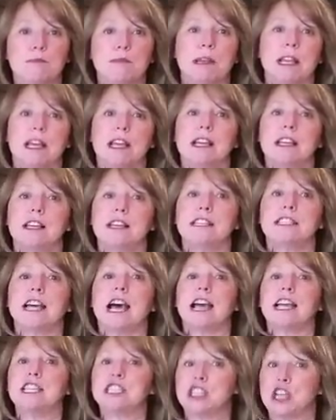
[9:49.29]
because
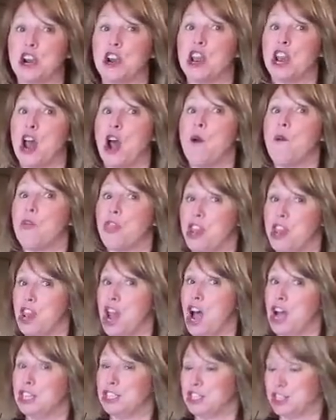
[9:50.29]
I started out with the
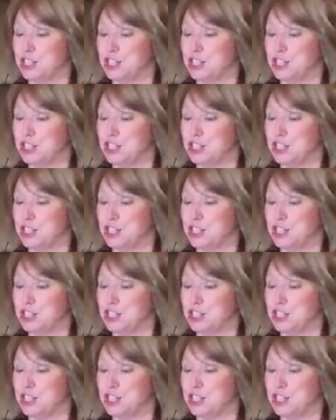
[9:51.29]
not